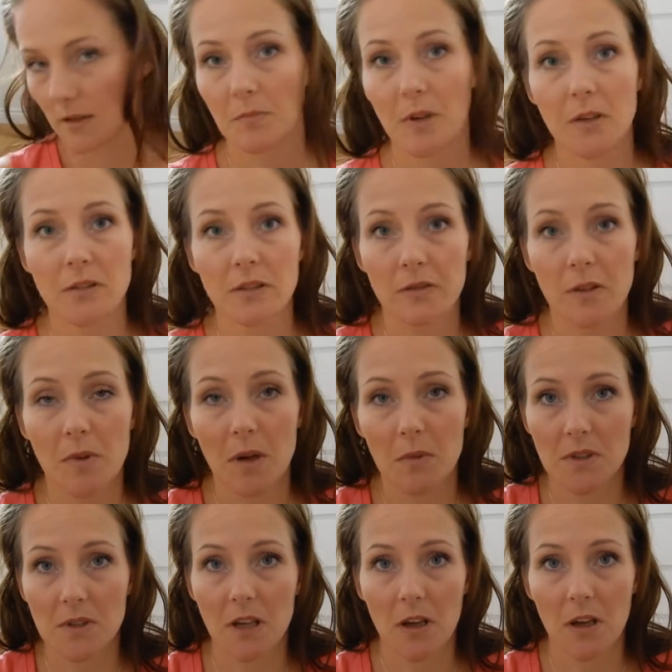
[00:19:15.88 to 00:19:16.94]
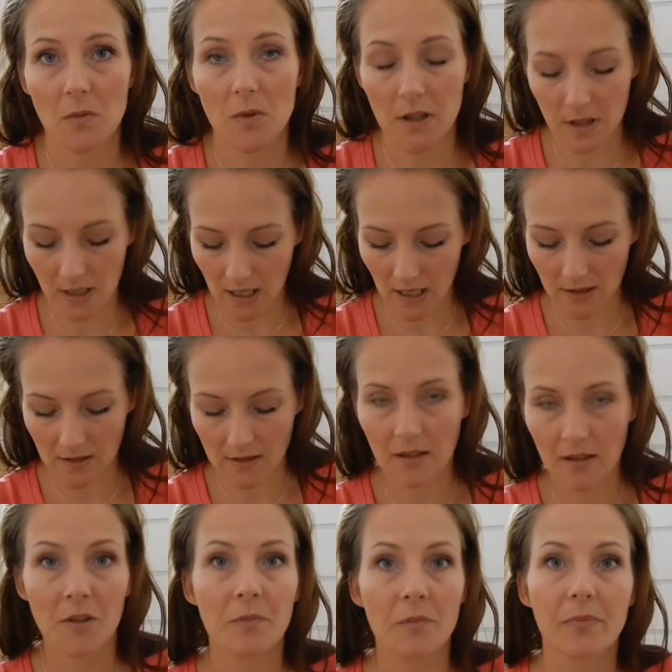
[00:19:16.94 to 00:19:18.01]
most of you mums know with
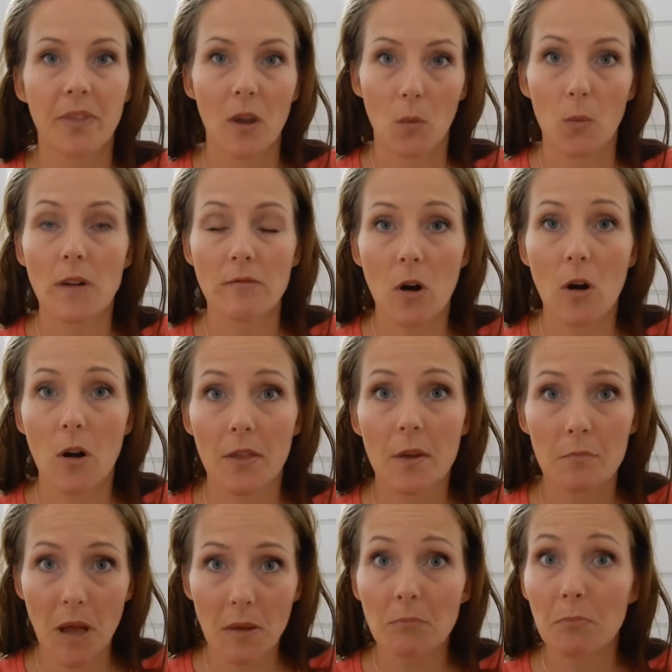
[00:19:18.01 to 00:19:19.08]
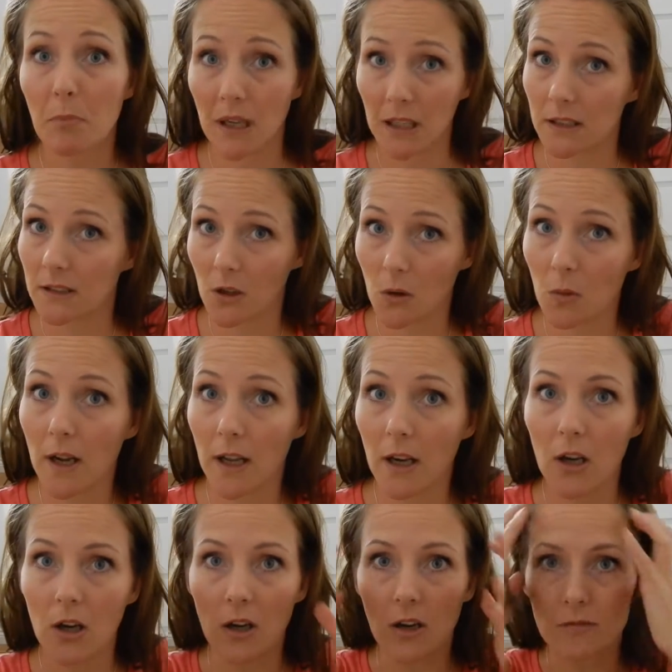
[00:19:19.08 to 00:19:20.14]
kids, we rock the mum bun quite
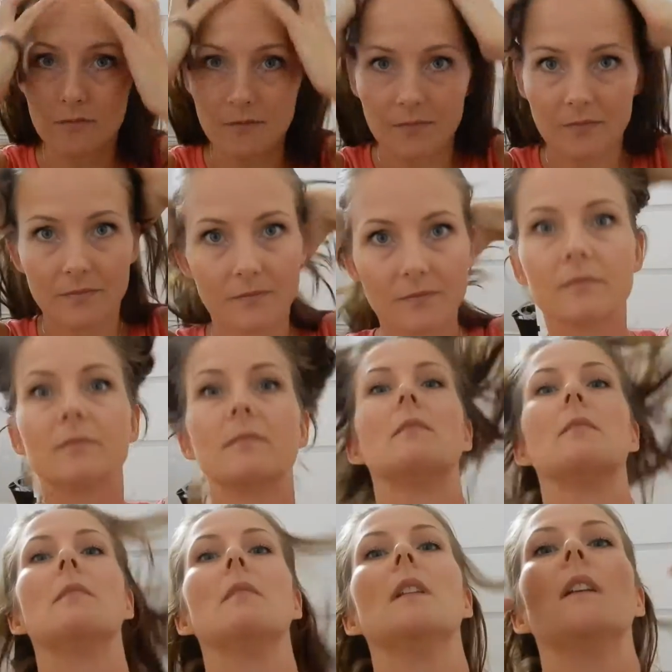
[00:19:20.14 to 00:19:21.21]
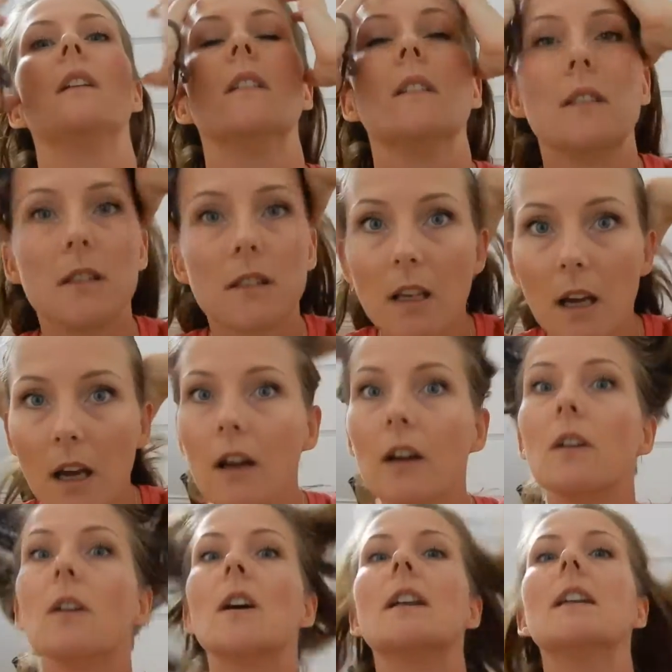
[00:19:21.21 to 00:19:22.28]
a lot. So
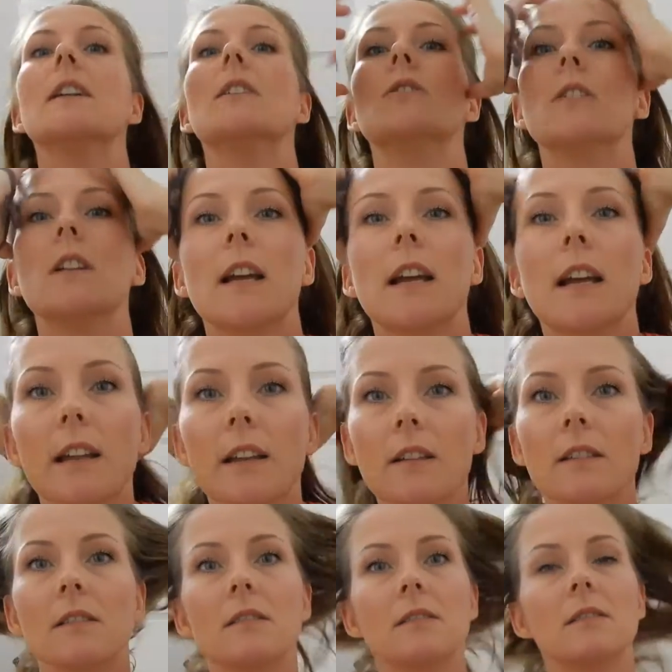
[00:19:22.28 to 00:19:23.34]
I literally,